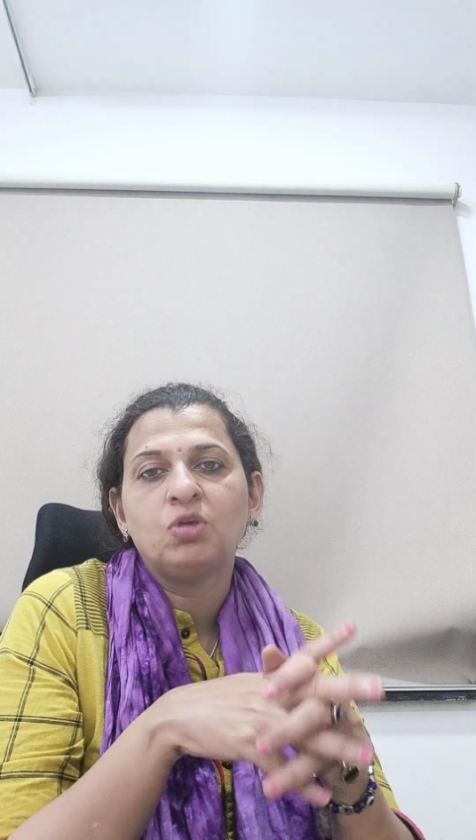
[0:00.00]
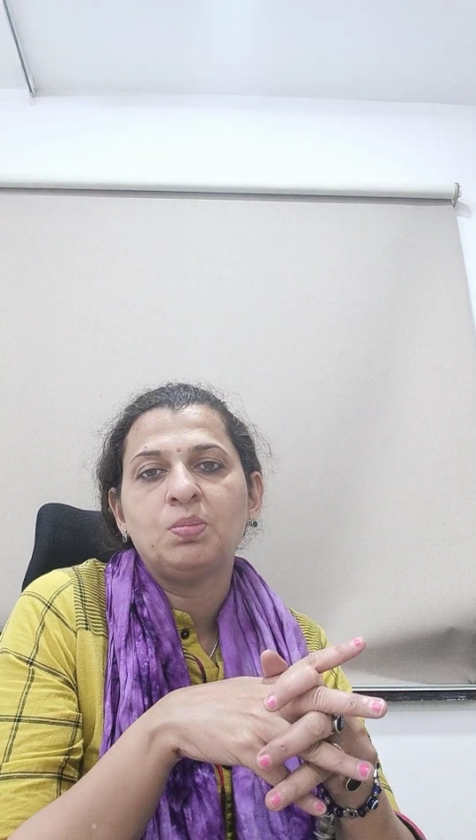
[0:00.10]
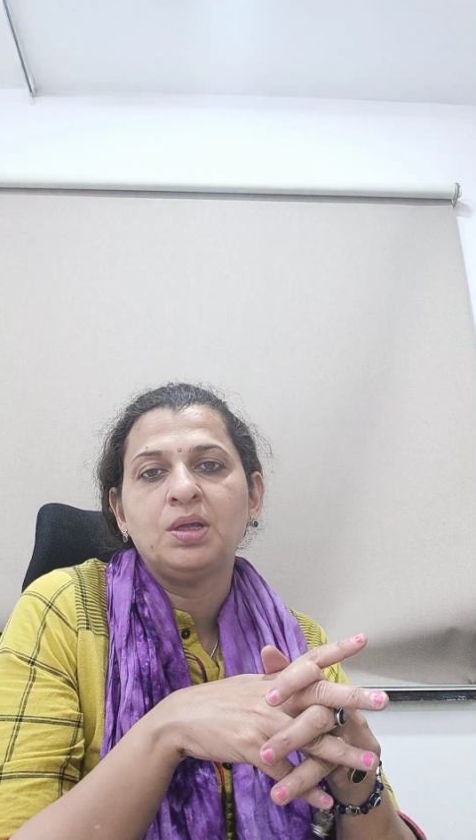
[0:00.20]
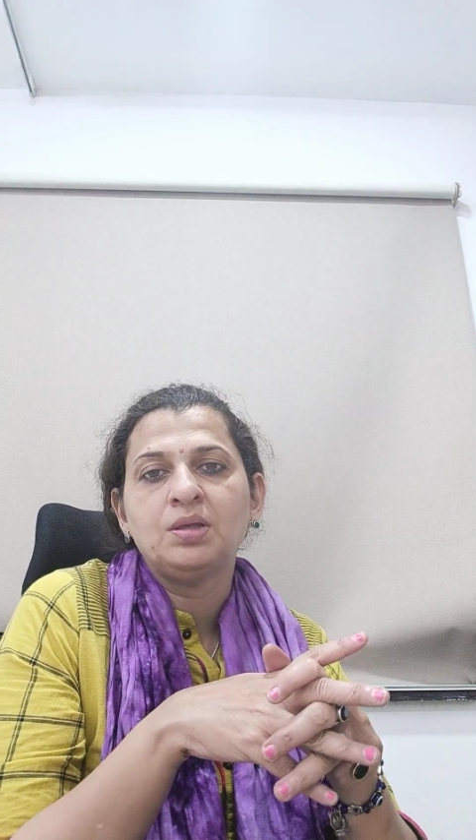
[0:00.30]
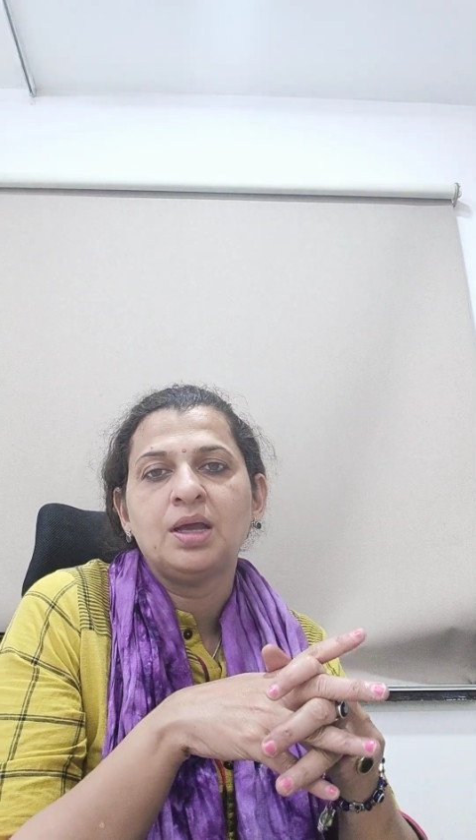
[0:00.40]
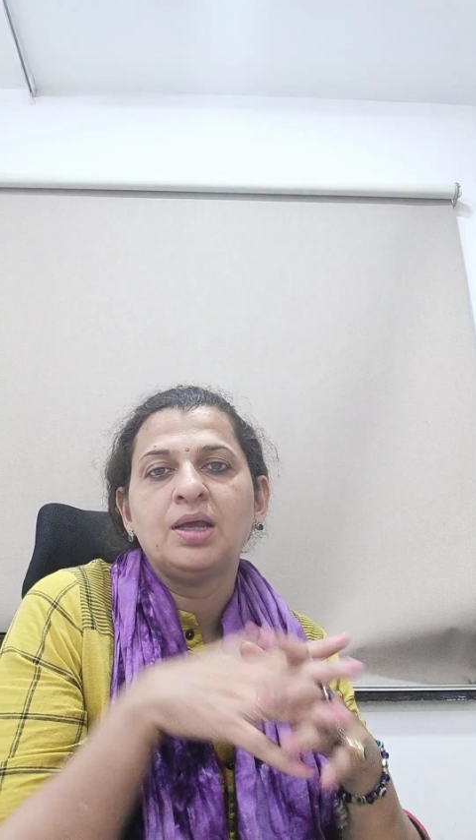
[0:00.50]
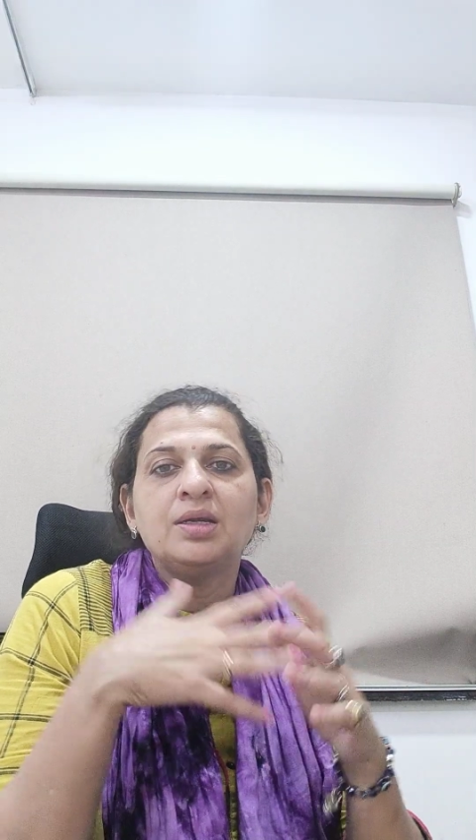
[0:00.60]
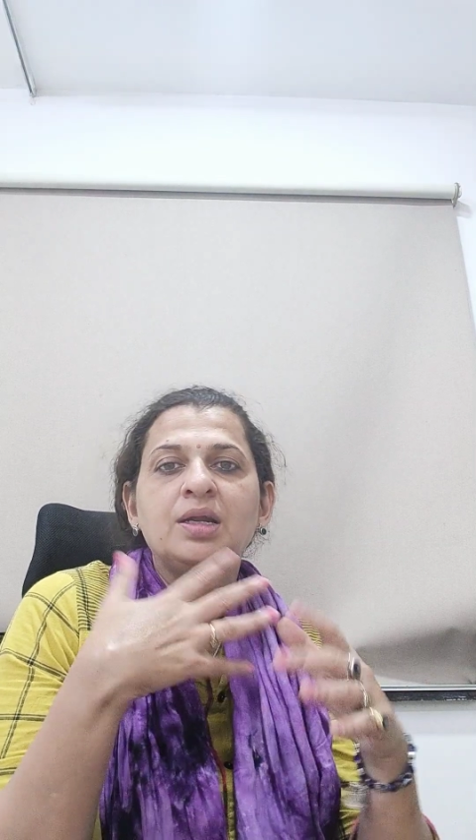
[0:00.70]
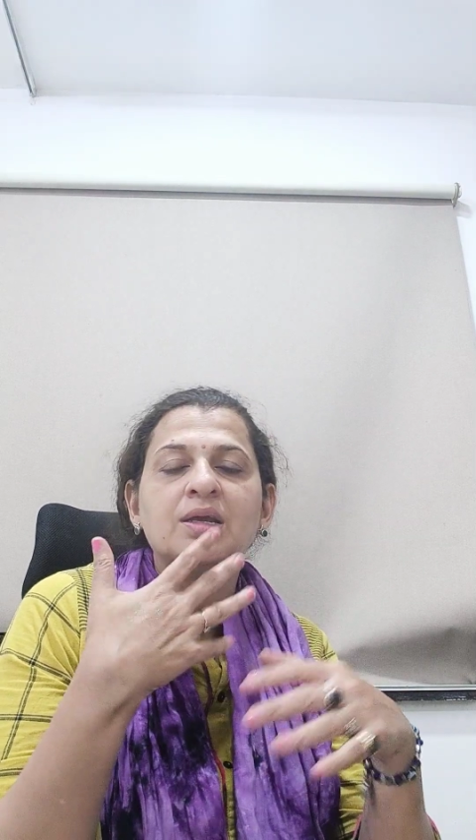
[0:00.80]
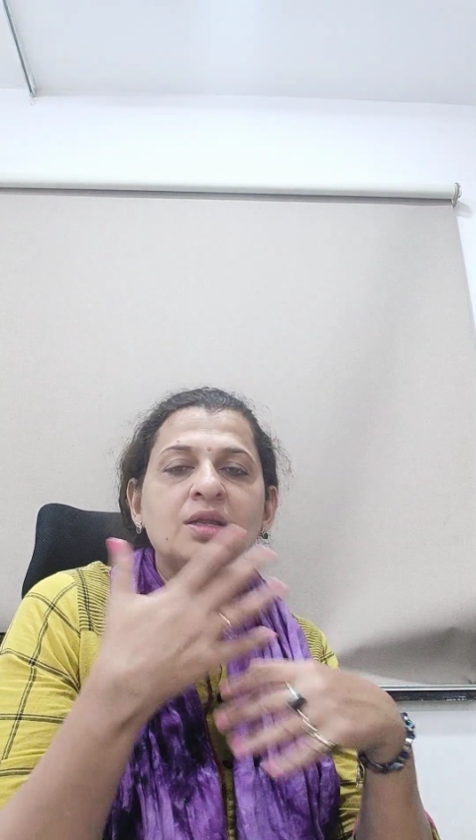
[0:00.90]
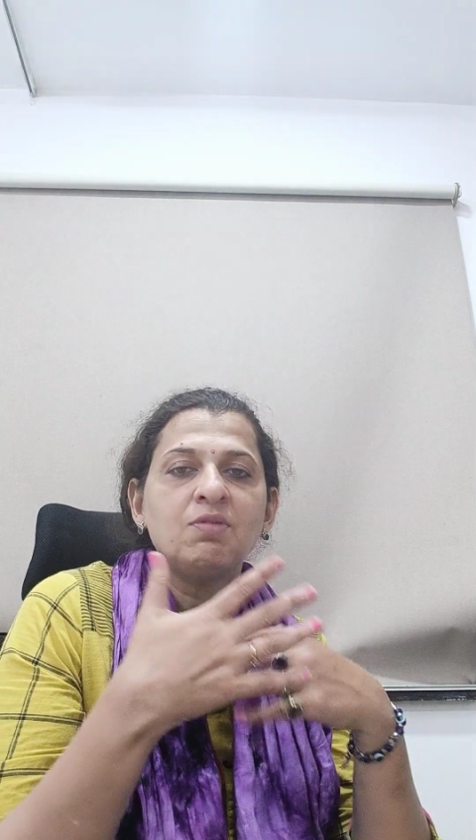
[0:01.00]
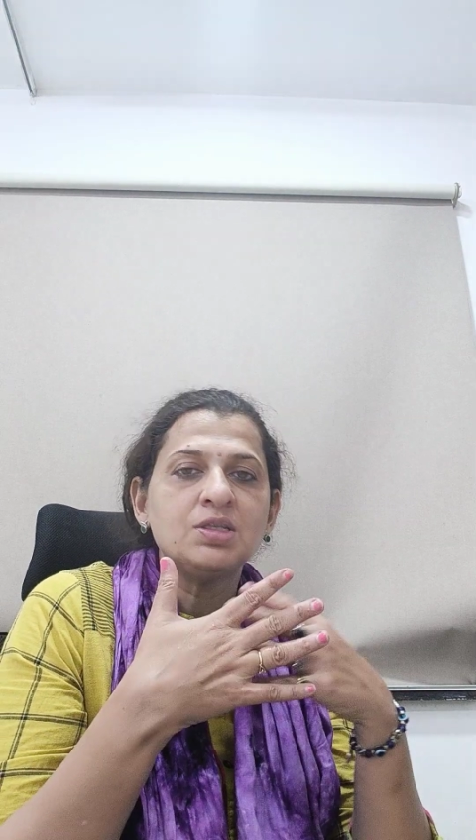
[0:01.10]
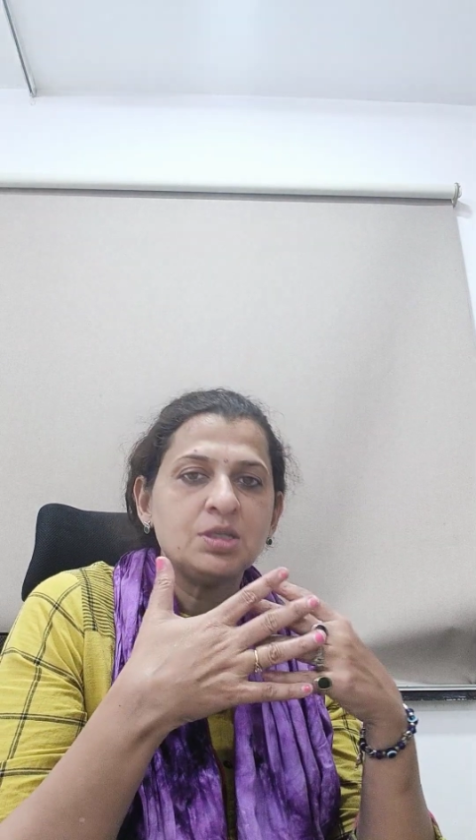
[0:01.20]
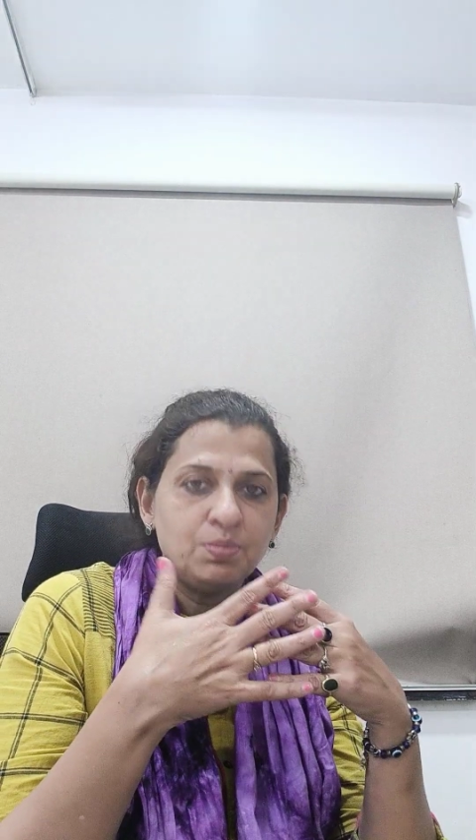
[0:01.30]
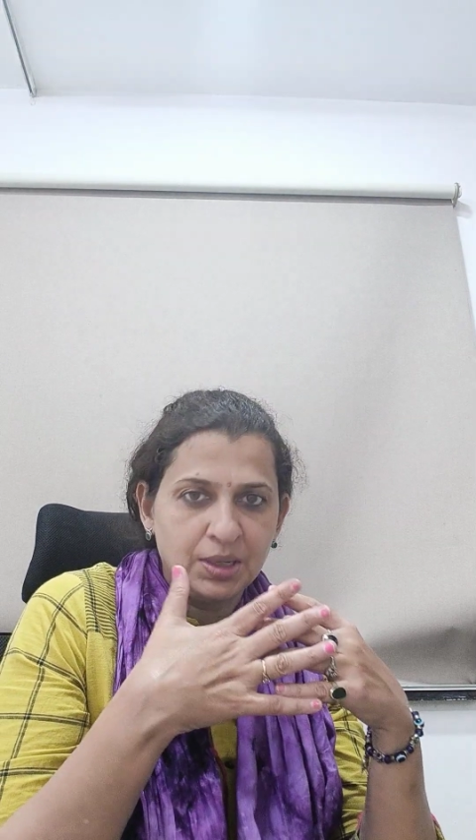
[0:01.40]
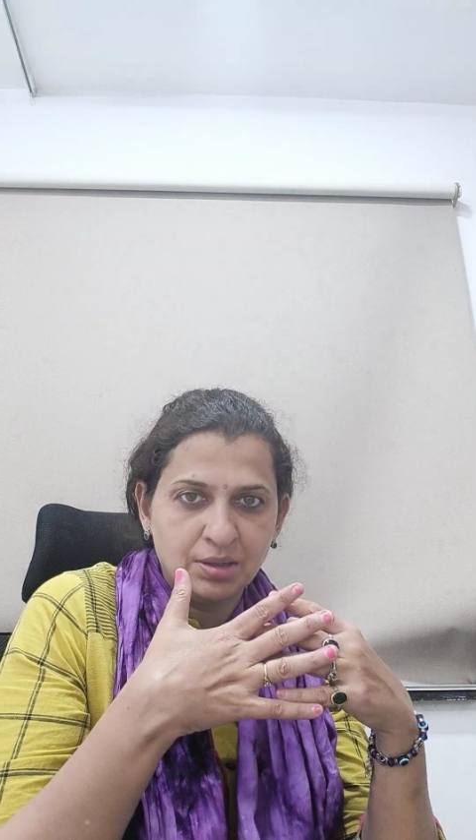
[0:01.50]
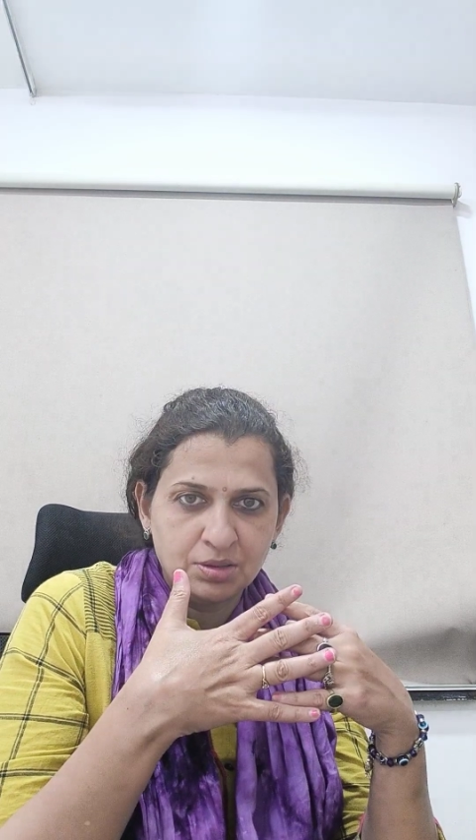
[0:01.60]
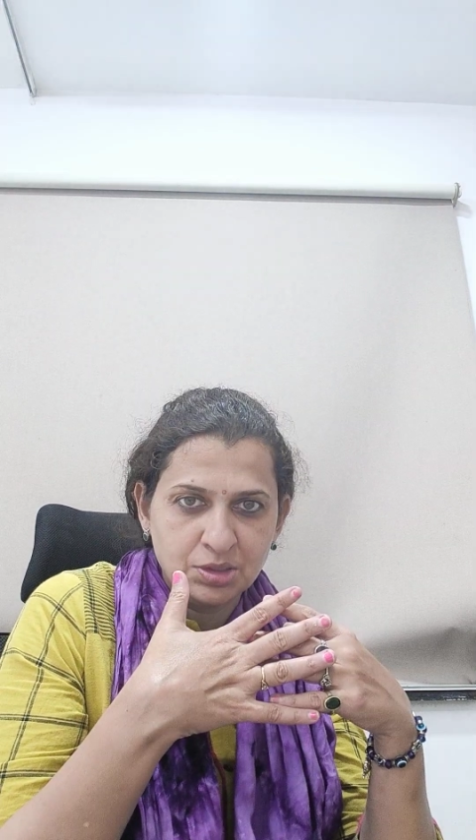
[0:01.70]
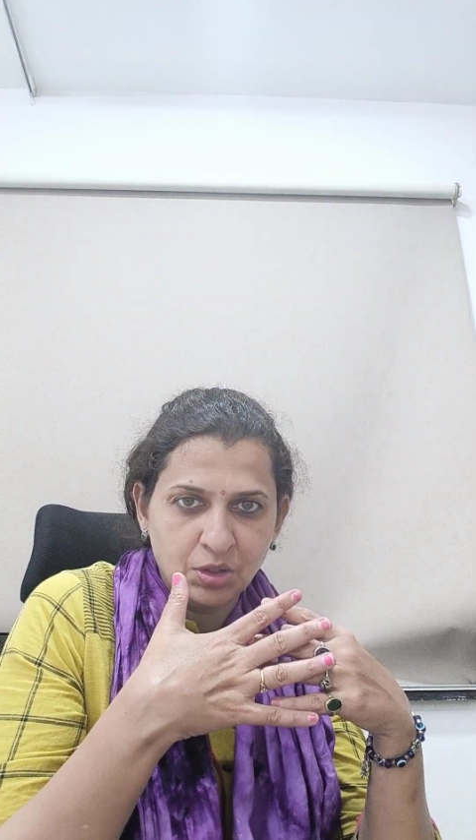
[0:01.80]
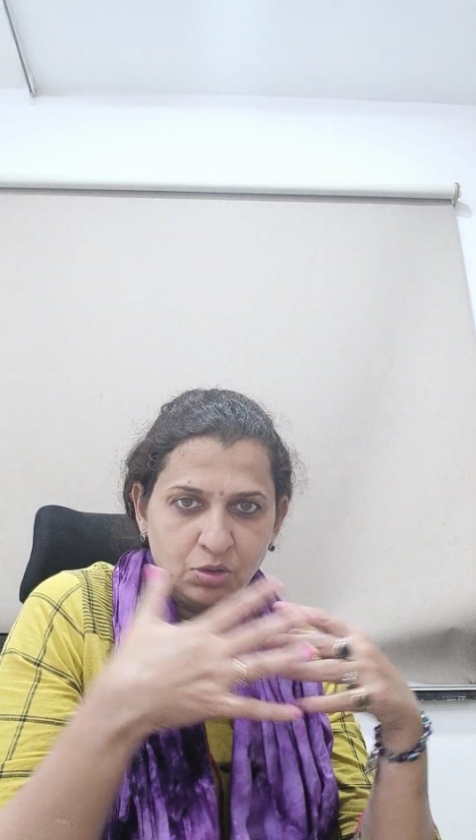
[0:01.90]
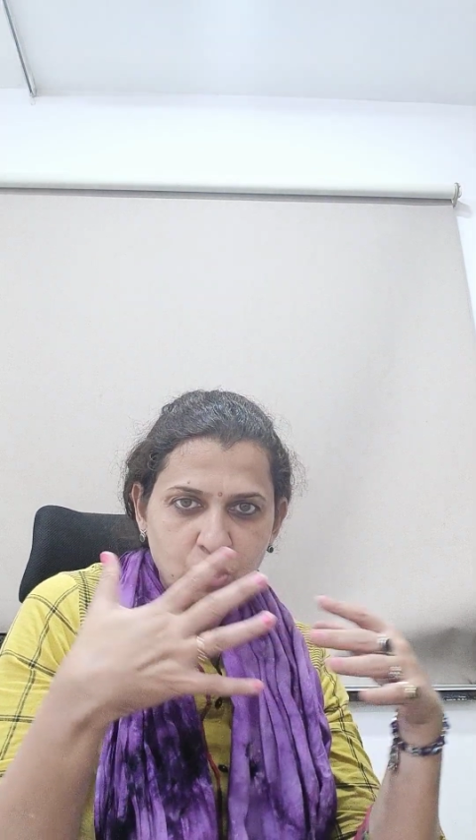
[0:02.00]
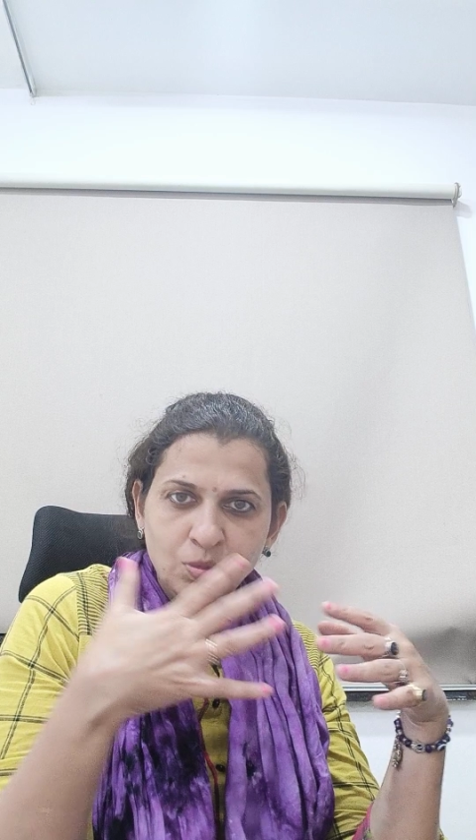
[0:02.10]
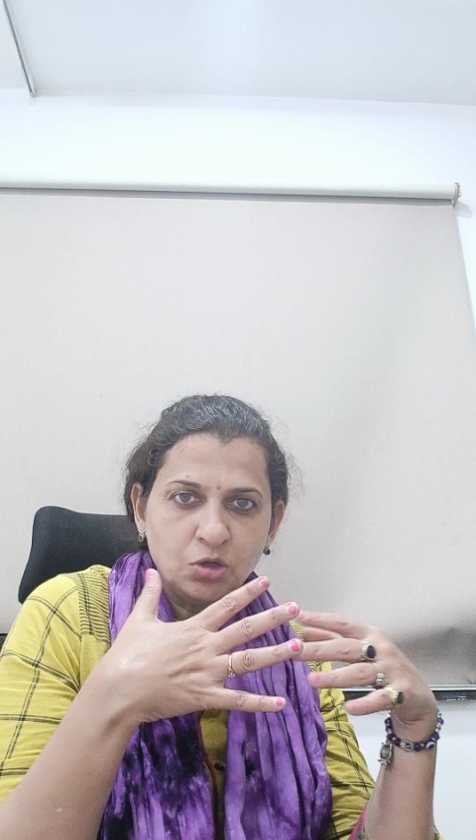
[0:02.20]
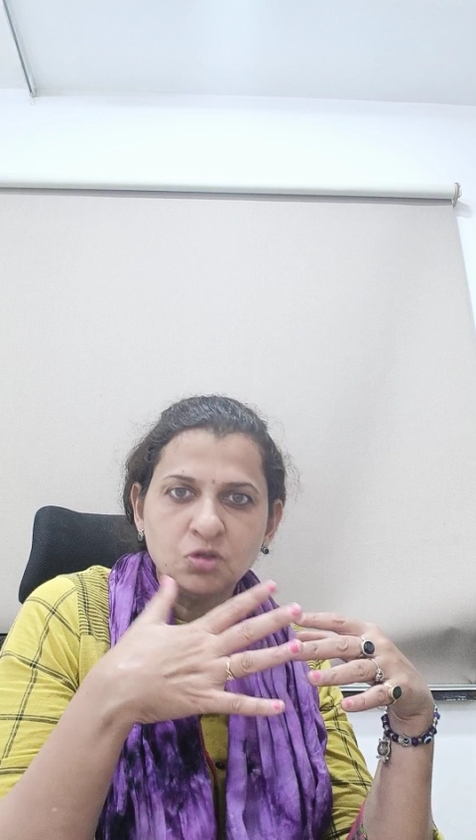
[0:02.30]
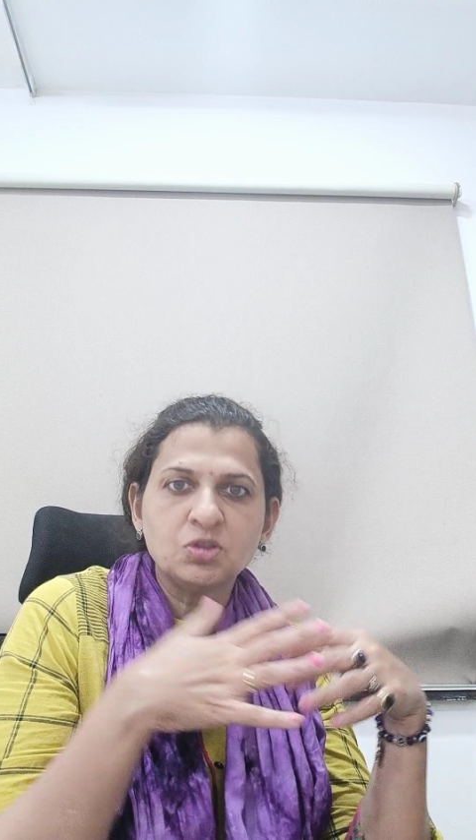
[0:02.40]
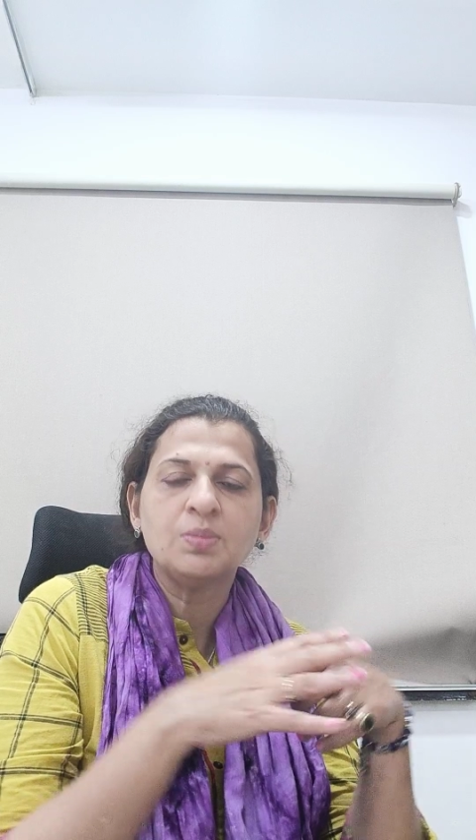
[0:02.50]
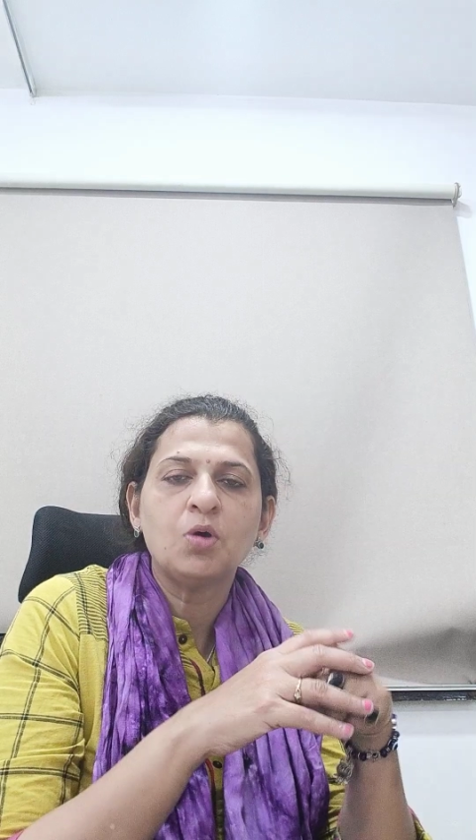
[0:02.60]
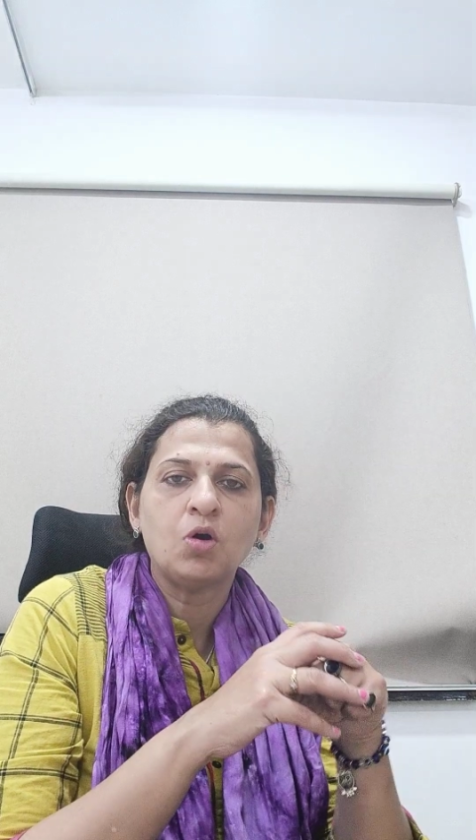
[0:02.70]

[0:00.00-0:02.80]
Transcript: women and it aggravates in pregnancy also because of some